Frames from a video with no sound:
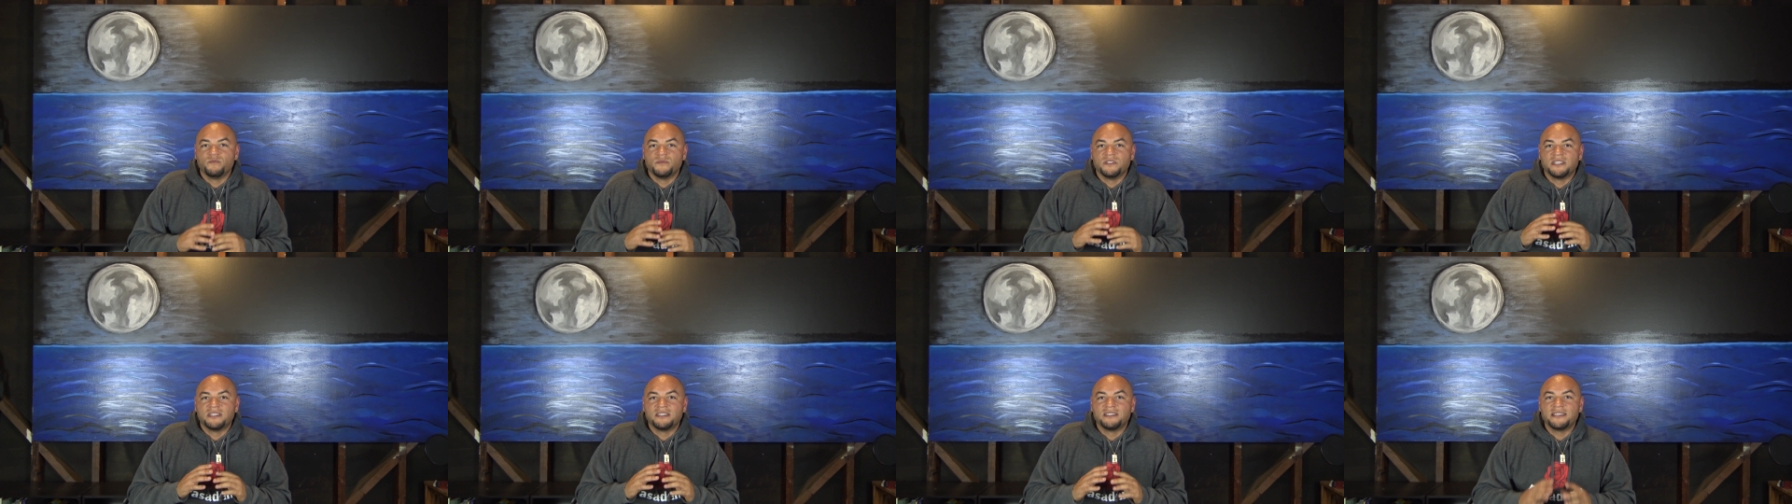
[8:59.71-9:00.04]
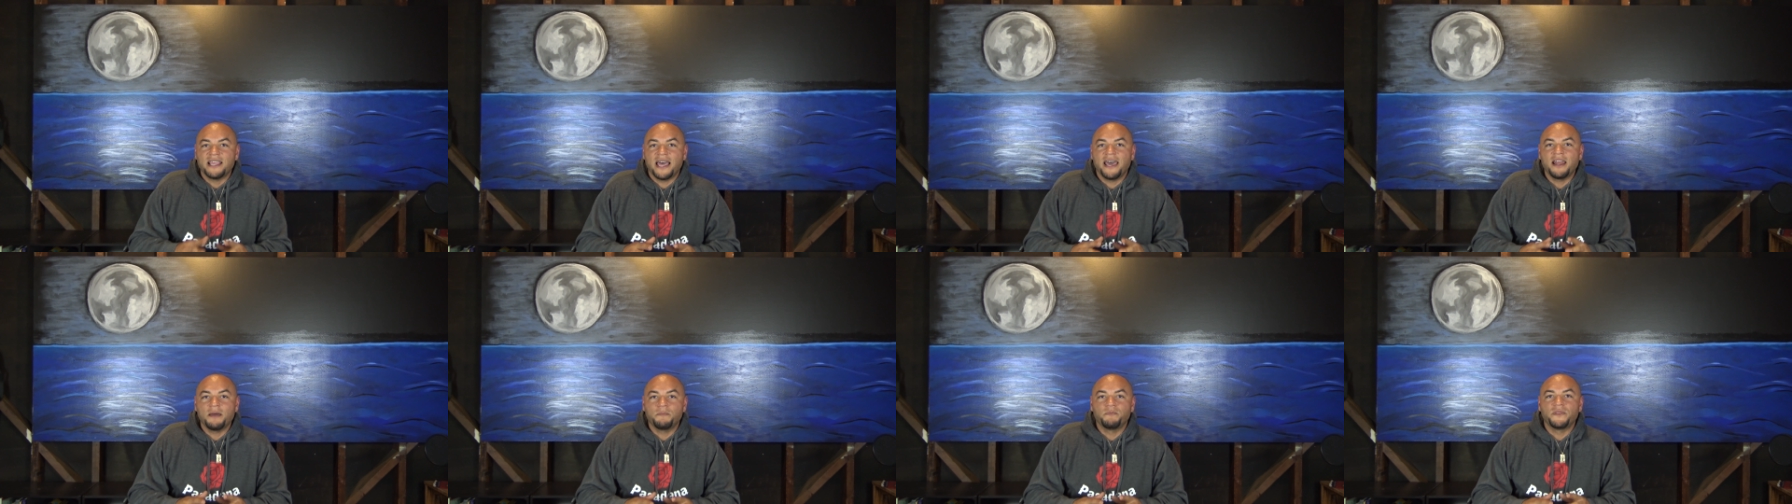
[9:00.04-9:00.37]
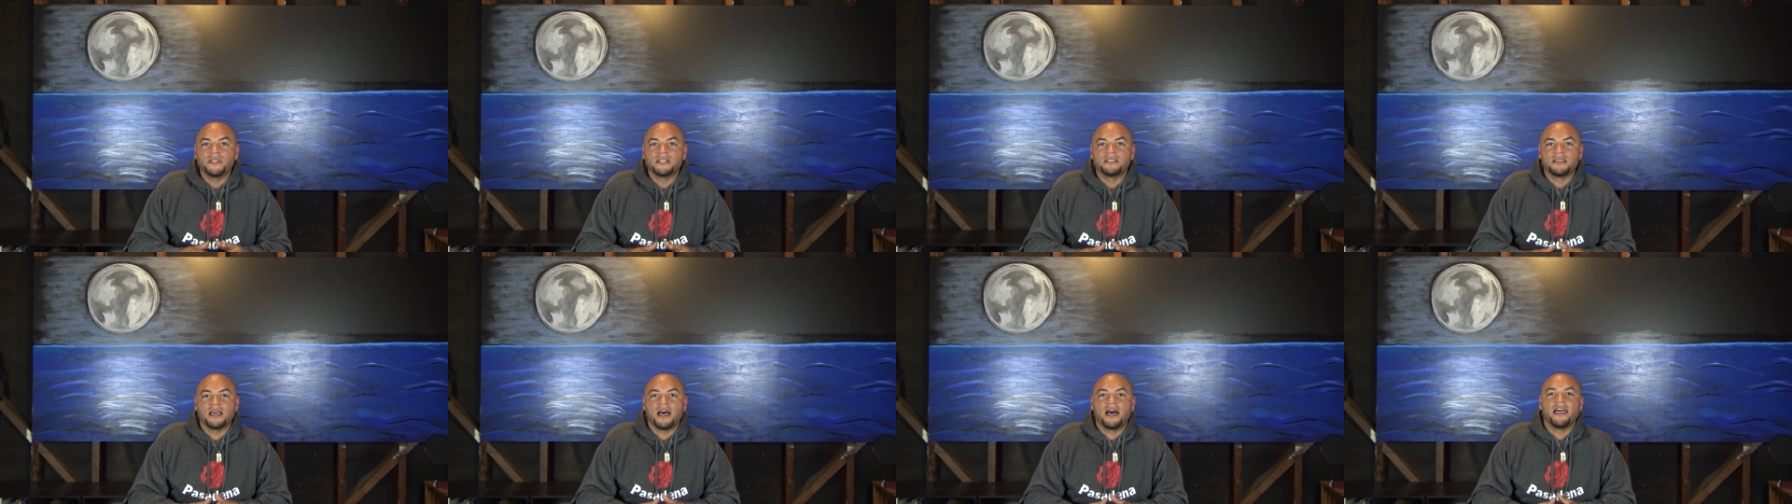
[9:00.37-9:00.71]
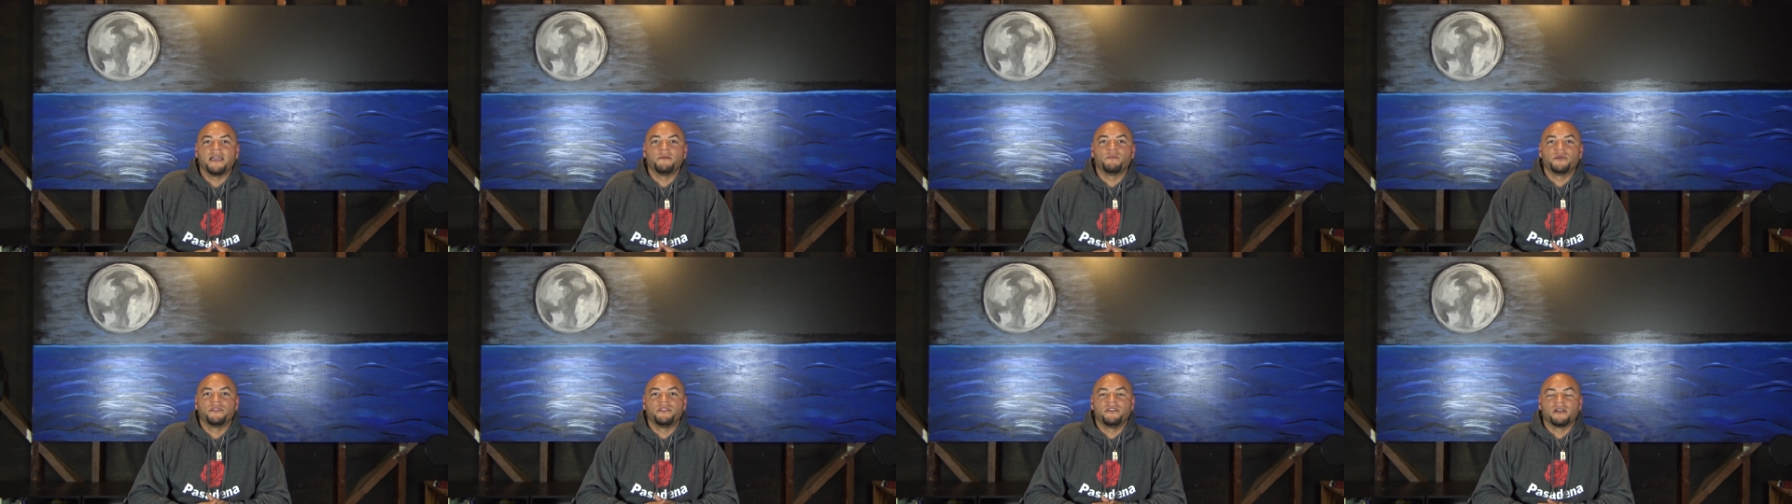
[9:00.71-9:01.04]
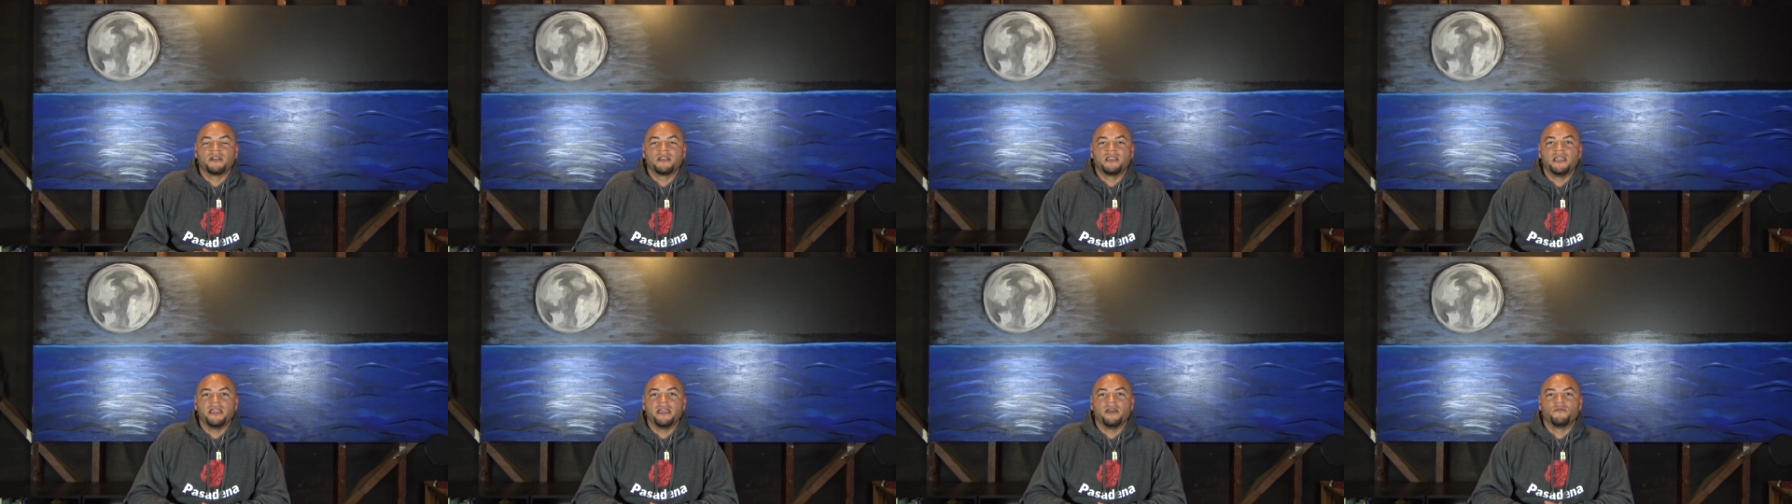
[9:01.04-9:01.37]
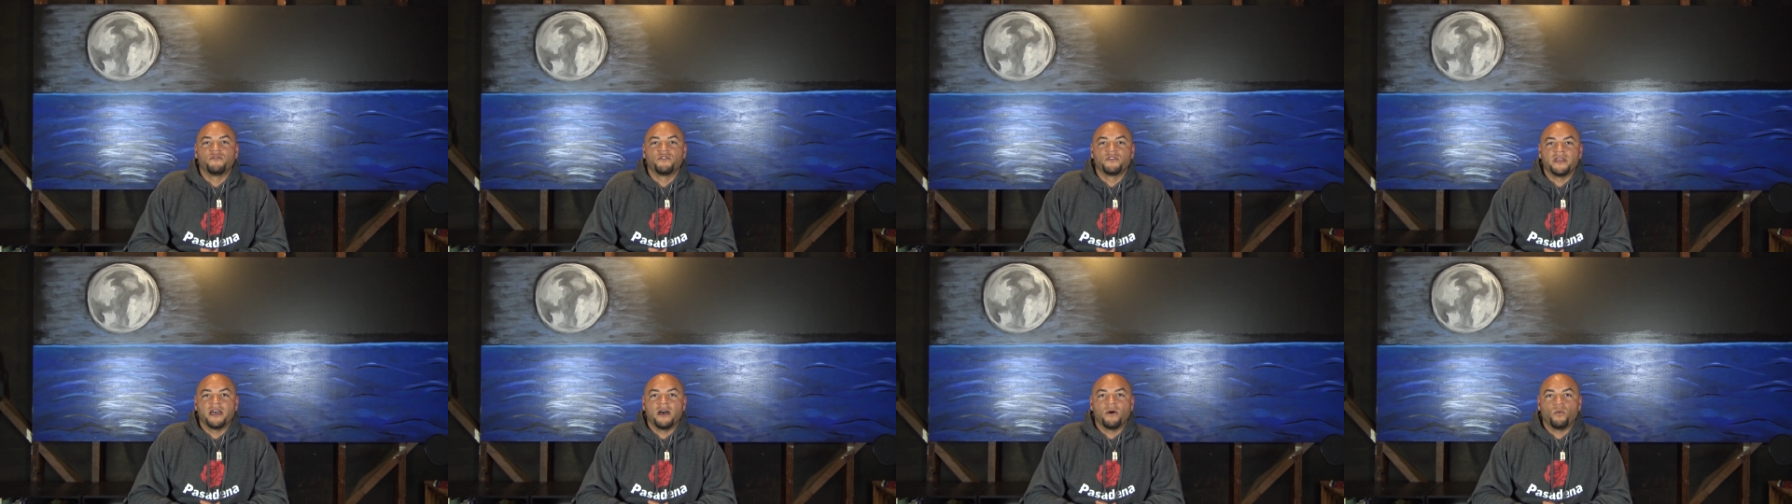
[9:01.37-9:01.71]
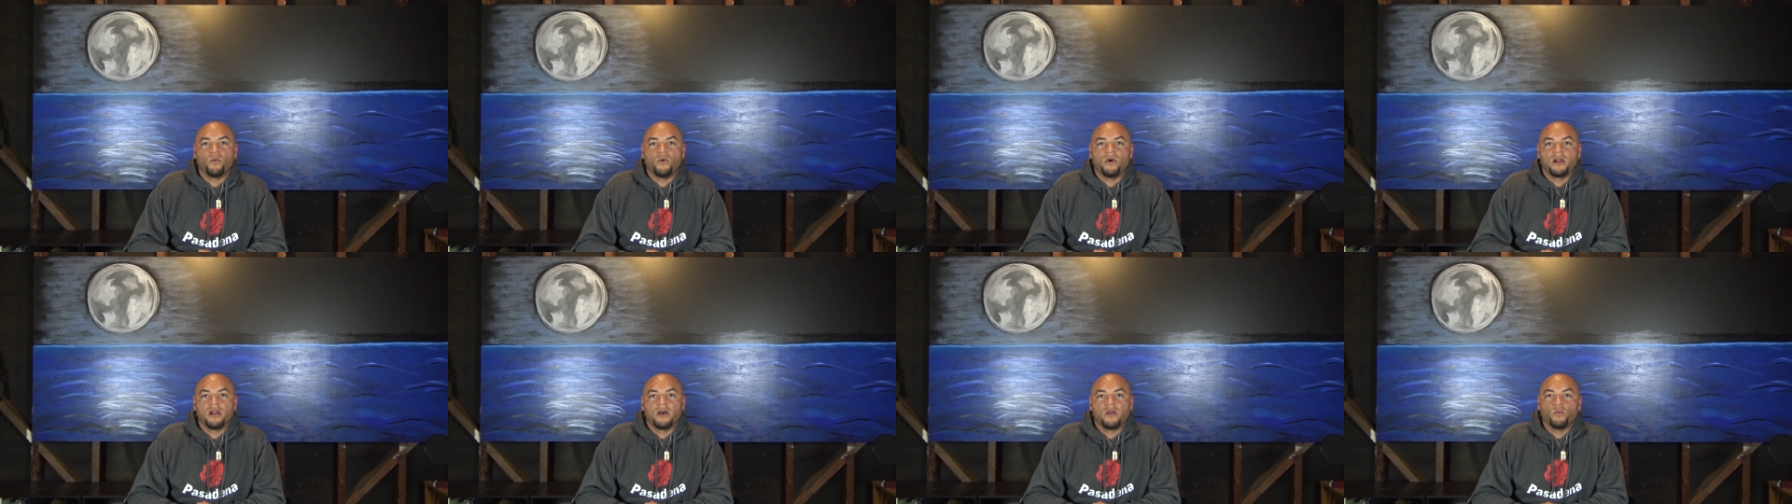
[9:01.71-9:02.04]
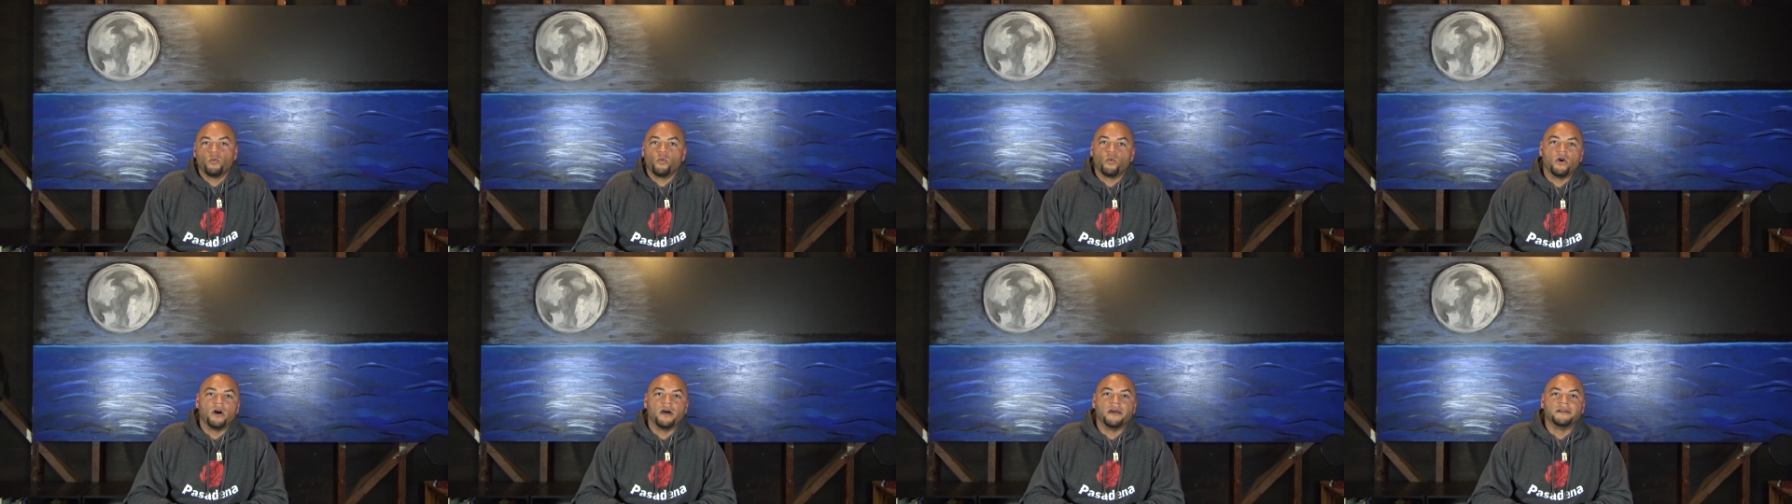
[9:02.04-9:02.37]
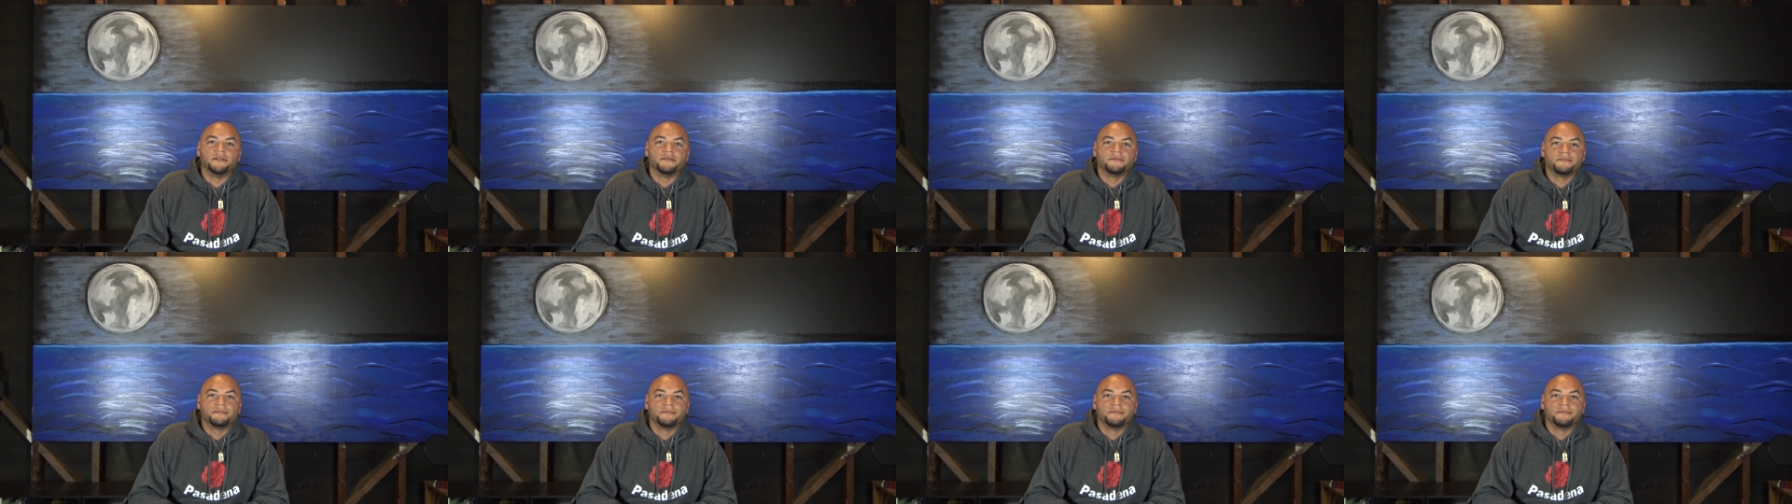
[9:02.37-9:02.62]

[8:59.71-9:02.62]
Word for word: Set up the time with your kid for that one-on-one.